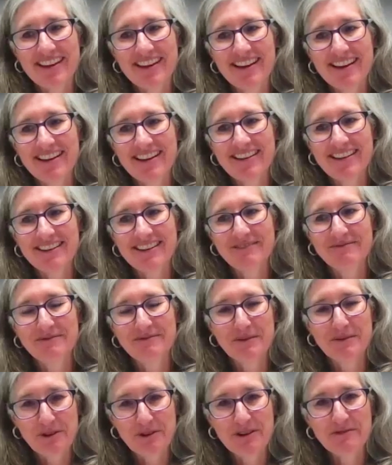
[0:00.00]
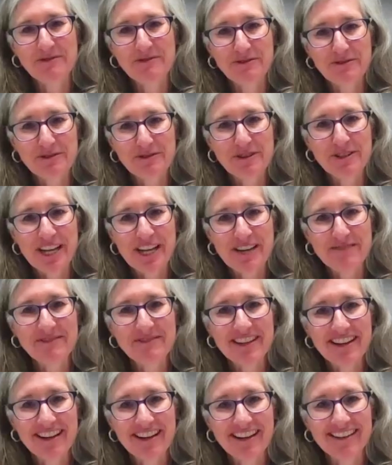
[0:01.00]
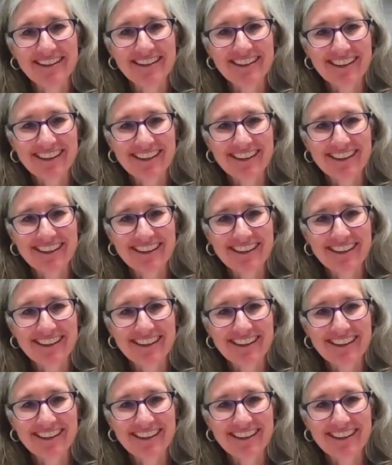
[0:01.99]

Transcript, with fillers: I am grateful for your time today.